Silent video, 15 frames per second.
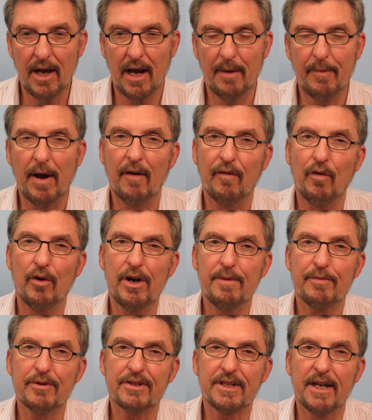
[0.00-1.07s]
About
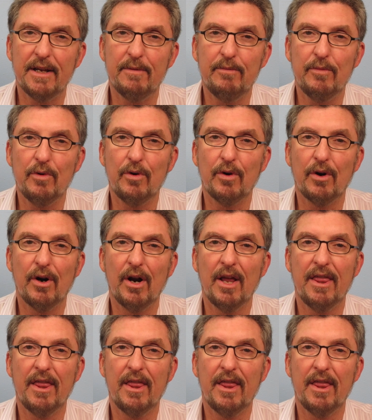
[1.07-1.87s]
40% more